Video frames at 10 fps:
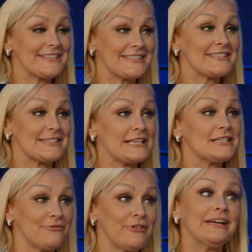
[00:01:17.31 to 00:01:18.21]

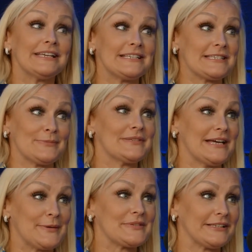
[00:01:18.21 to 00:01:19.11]
it's freaky
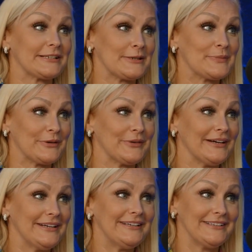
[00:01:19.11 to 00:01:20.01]
sometimes a little bit,
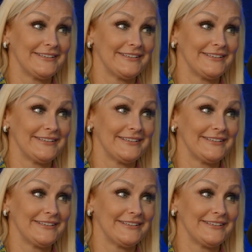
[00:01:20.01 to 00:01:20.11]
right?